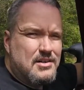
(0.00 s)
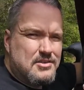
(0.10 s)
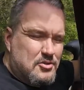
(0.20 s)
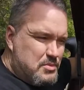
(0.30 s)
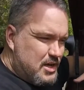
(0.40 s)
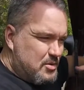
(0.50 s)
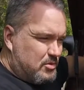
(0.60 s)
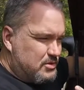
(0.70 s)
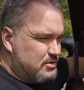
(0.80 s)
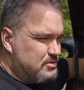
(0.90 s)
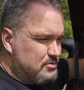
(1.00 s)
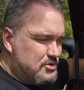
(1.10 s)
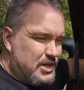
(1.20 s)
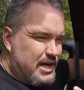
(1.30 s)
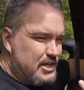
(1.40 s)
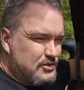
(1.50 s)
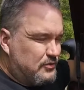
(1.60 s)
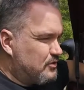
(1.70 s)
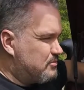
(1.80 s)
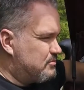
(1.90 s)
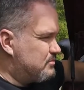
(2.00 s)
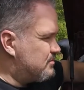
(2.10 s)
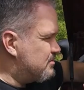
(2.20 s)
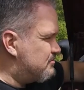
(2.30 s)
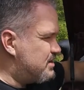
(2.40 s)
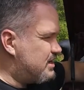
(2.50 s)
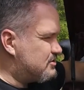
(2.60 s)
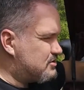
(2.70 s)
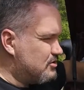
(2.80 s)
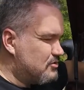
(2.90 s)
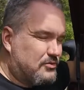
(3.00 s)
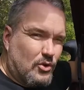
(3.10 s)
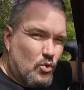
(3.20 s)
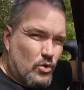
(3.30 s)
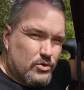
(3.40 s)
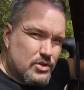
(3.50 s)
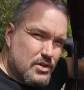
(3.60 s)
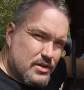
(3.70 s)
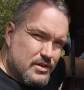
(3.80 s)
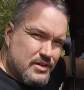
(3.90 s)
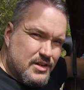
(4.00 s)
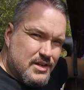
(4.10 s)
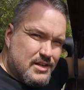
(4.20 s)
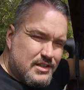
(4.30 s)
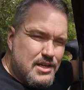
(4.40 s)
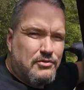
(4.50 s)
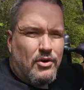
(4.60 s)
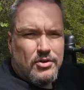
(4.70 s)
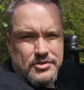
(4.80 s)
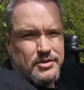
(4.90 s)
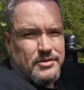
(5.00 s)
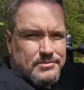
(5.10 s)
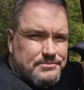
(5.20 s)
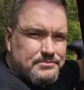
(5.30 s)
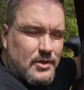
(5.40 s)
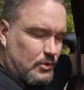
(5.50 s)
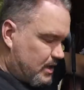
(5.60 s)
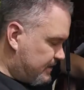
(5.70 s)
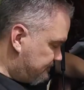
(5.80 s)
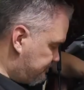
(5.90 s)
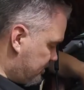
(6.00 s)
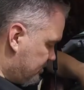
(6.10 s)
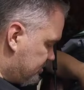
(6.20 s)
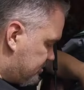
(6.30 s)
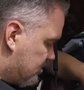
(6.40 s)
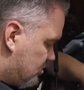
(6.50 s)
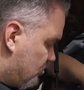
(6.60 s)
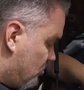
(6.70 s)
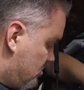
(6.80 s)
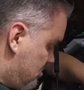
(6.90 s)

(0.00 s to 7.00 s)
to be able to change from the vents to the floor to the defroster, right? So